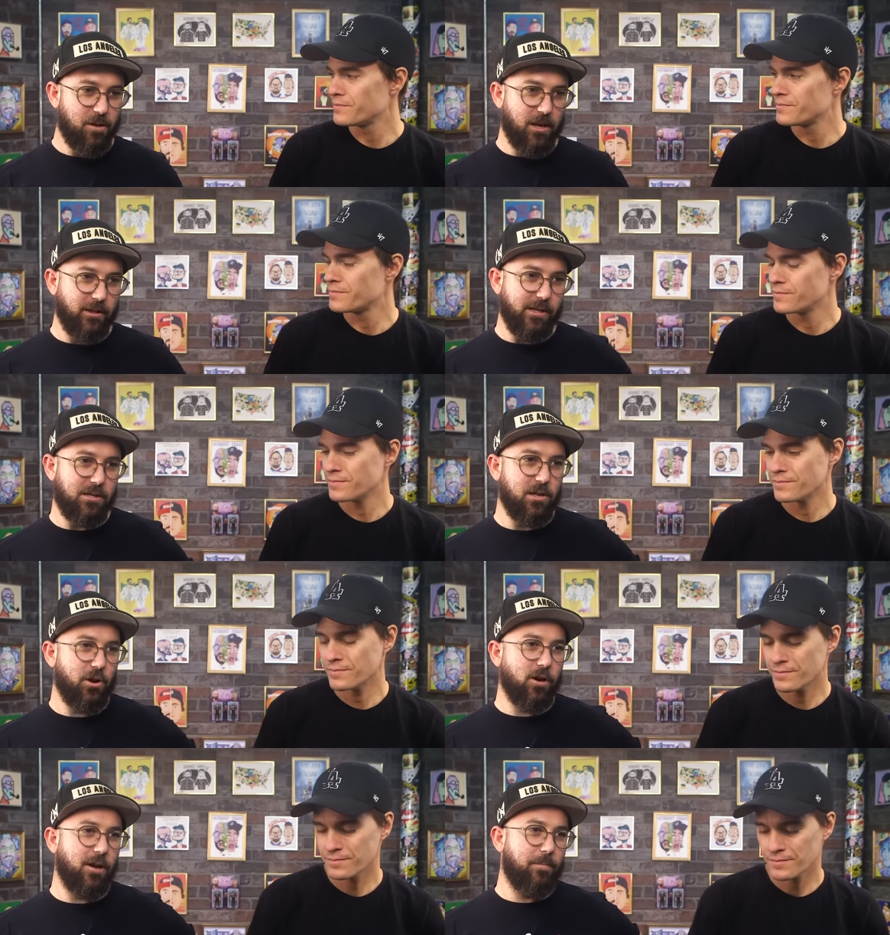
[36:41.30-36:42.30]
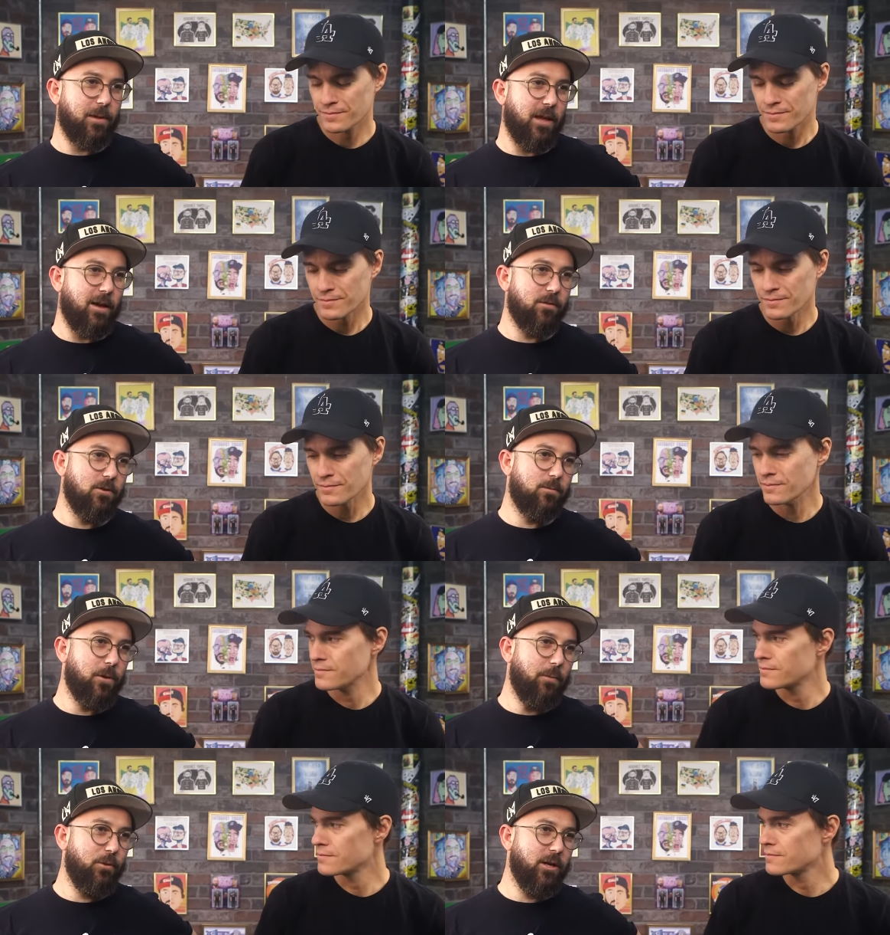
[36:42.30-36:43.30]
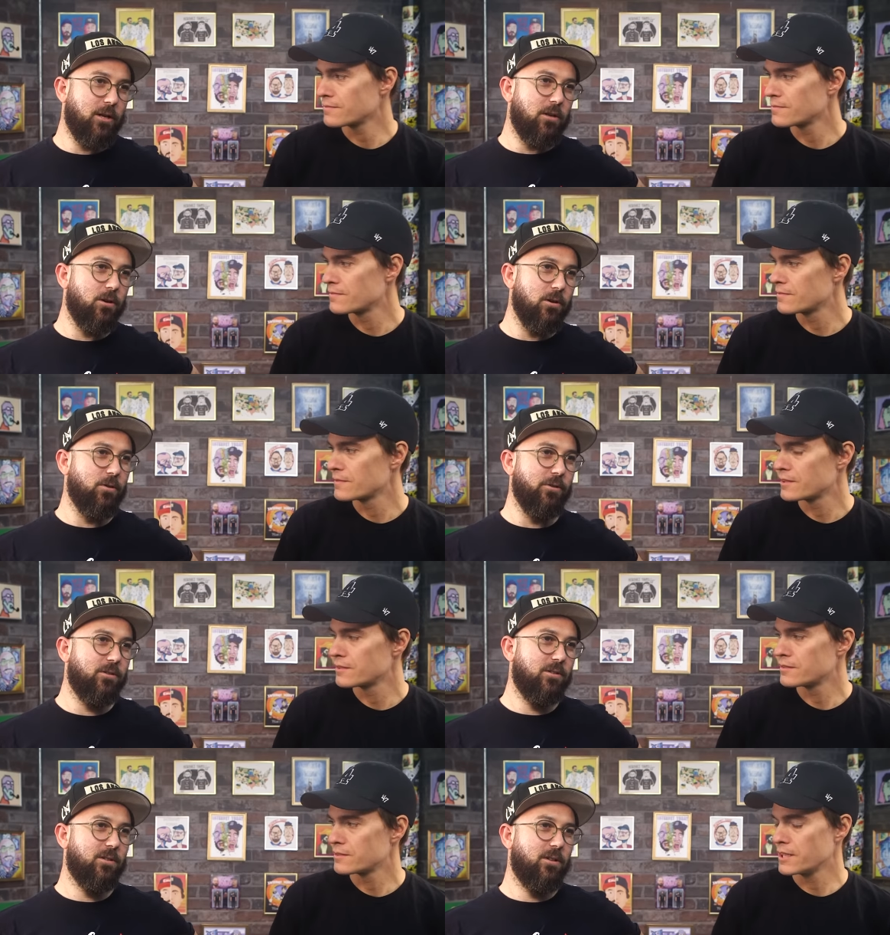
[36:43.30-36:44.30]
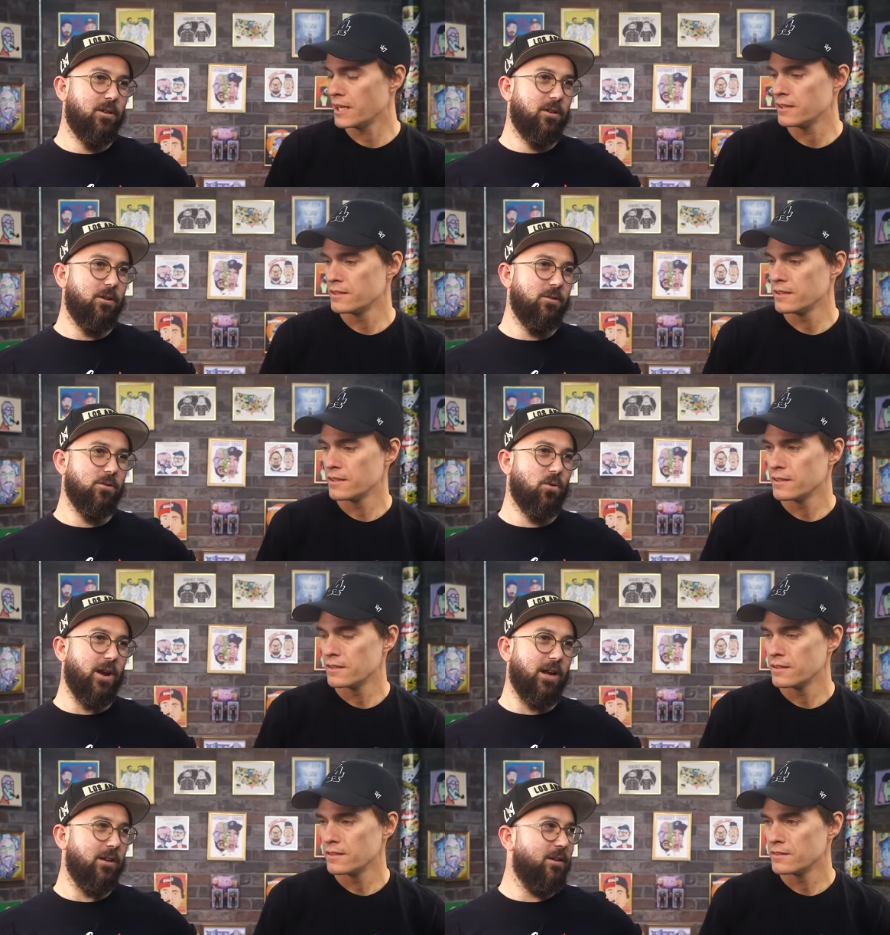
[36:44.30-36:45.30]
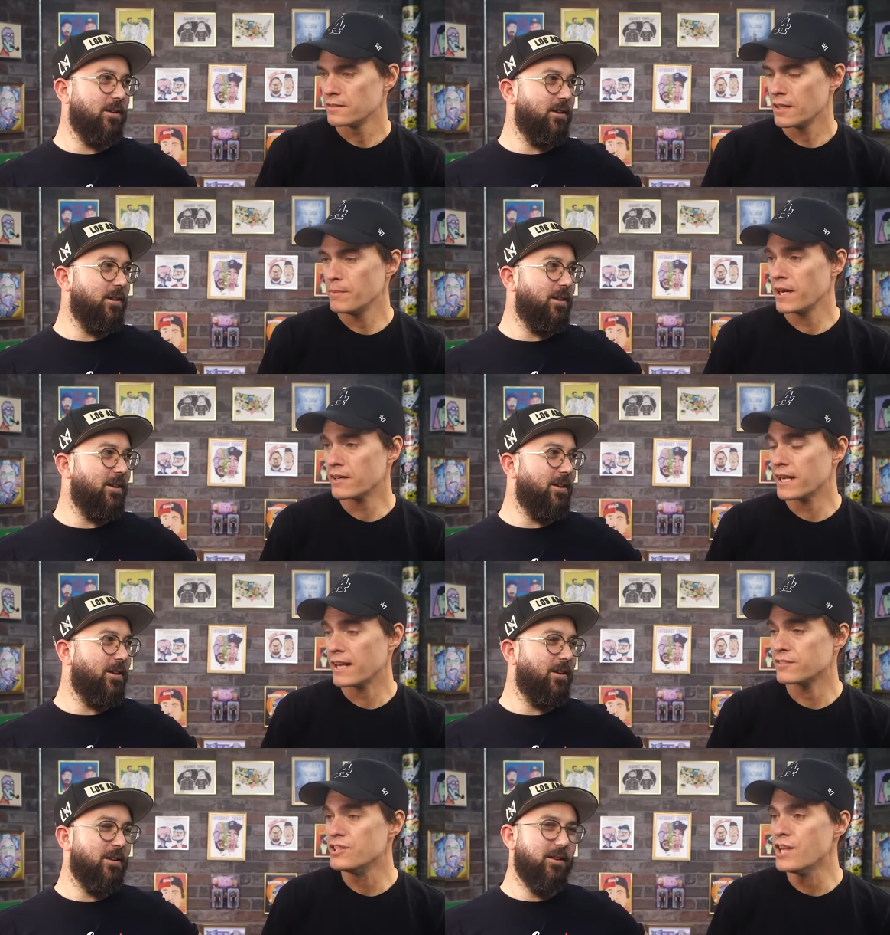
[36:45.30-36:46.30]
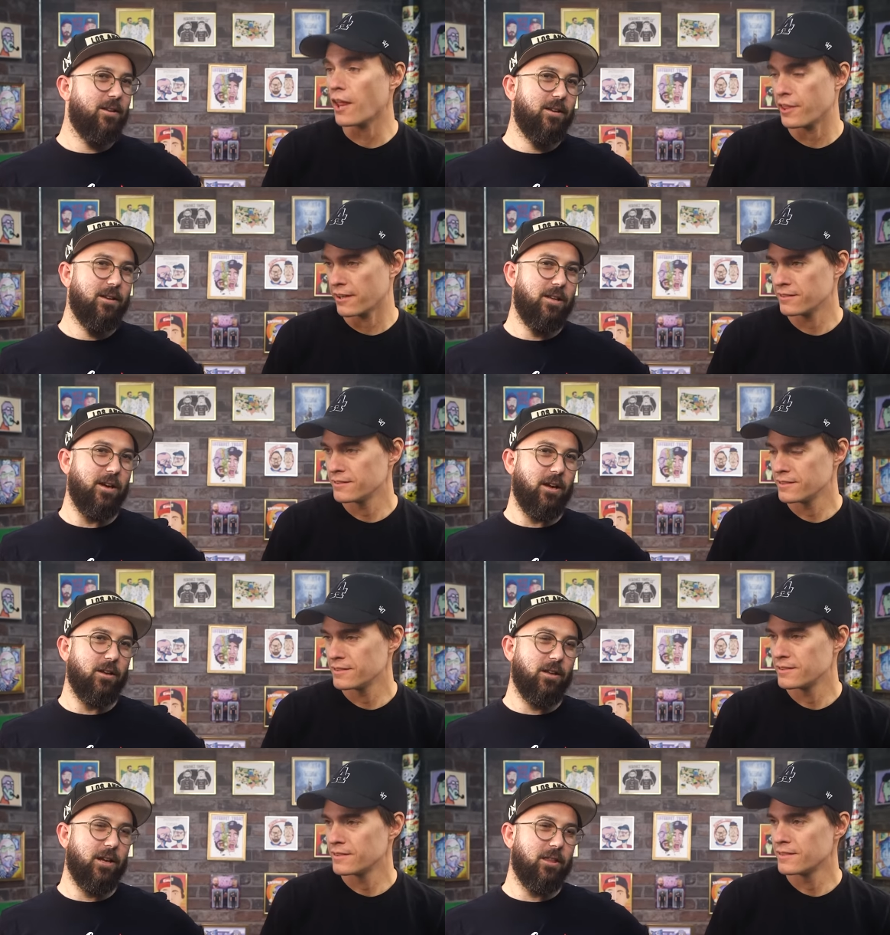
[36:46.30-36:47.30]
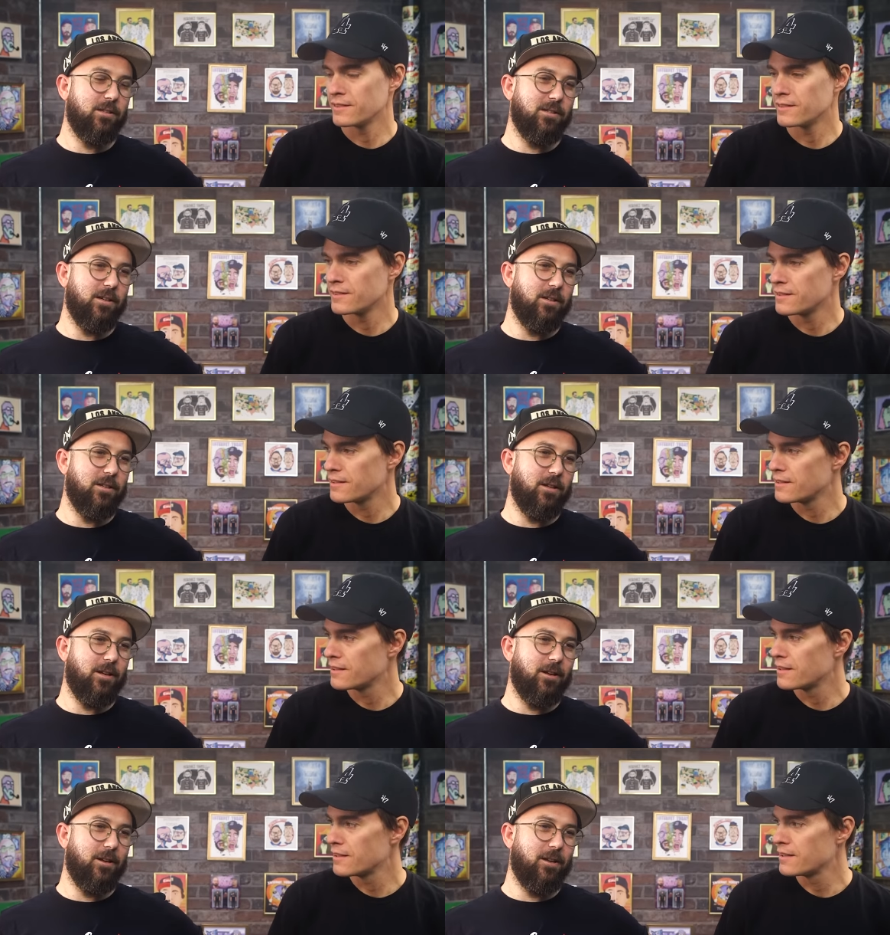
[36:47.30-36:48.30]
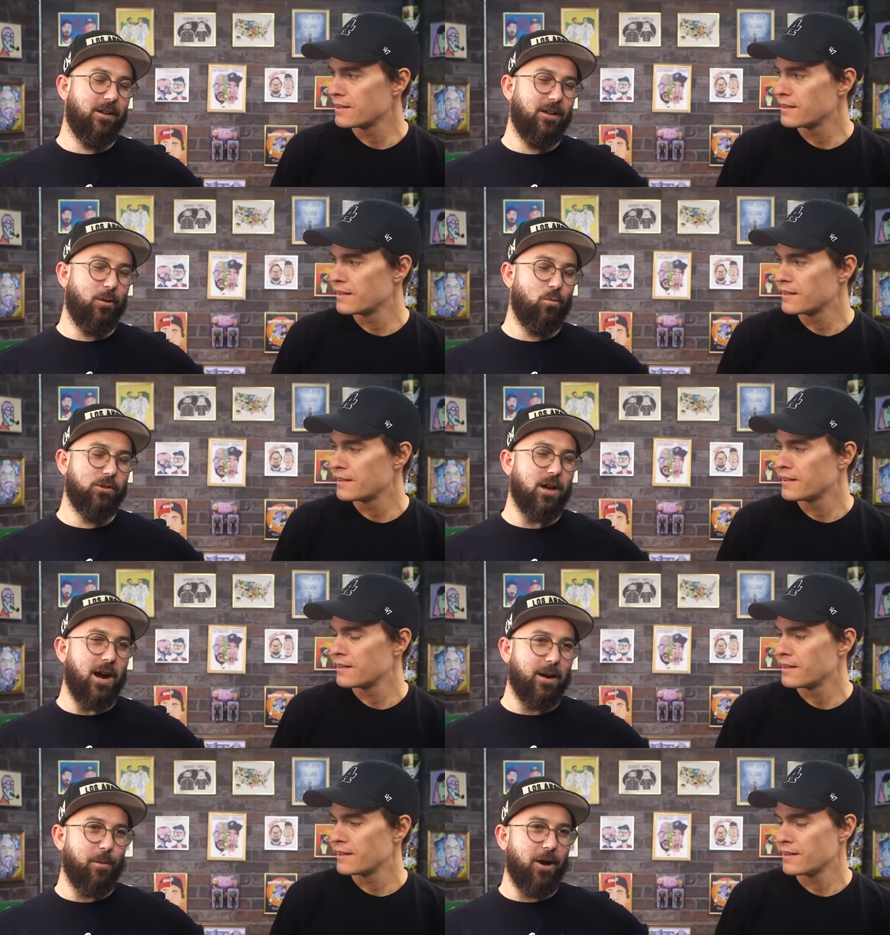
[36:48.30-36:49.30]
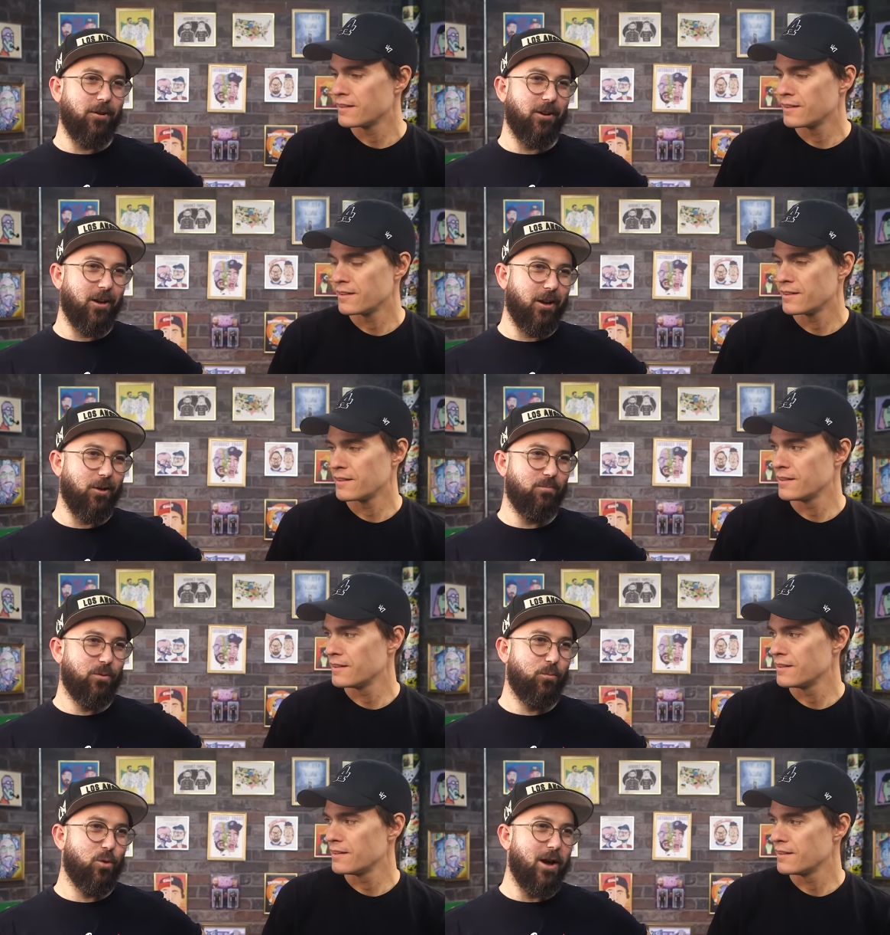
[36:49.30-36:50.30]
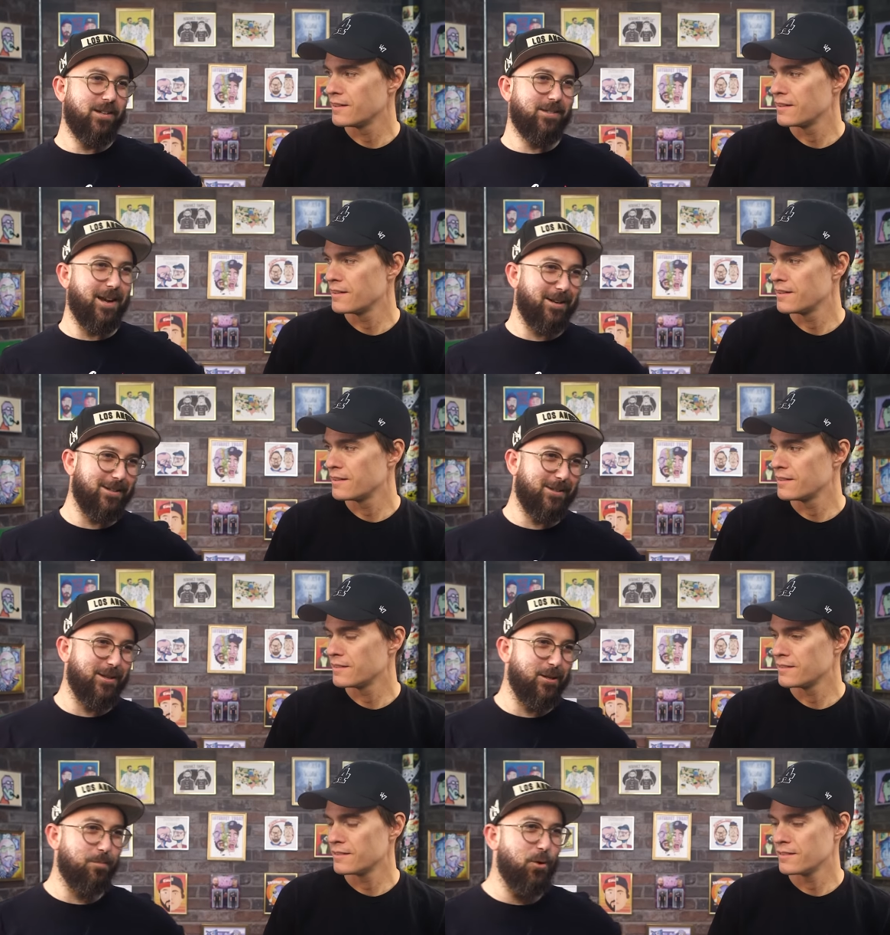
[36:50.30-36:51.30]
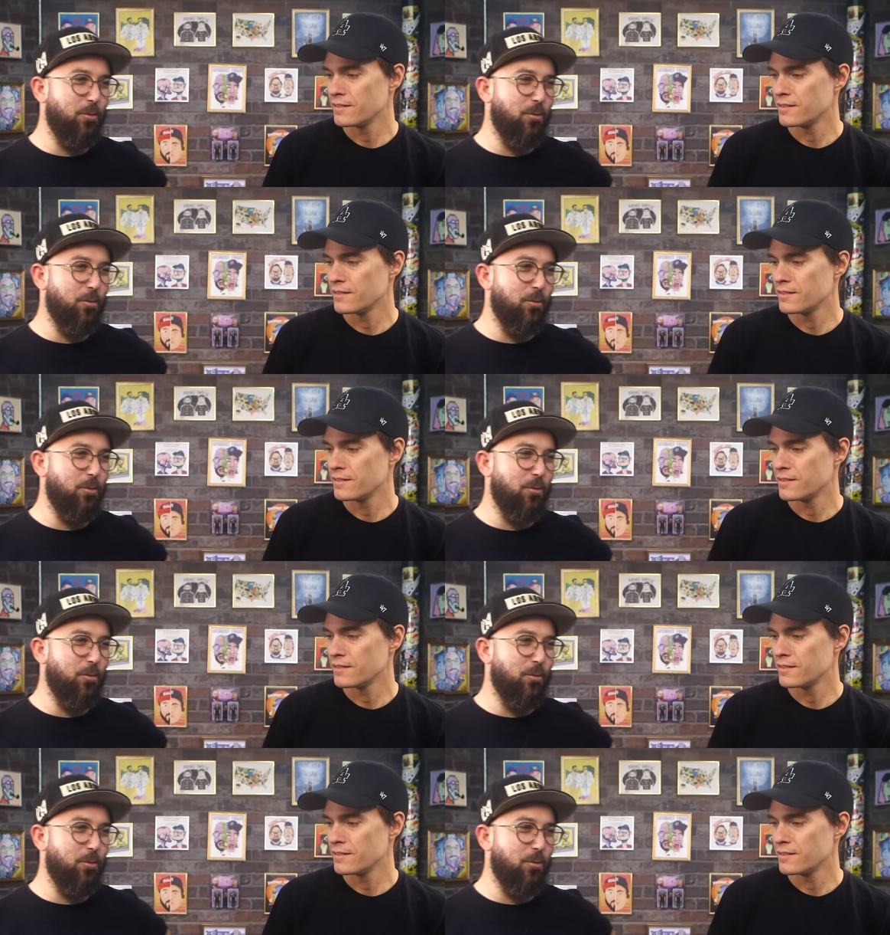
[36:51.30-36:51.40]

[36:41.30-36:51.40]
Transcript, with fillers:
Speaker 1: I mean, at least in Europe they have those public urinals. Yeah, those are great.
Speaker 2: America has nothing.
Speaker 1: Yeah, like this. We'll talk about uh, Ron DeSantis and his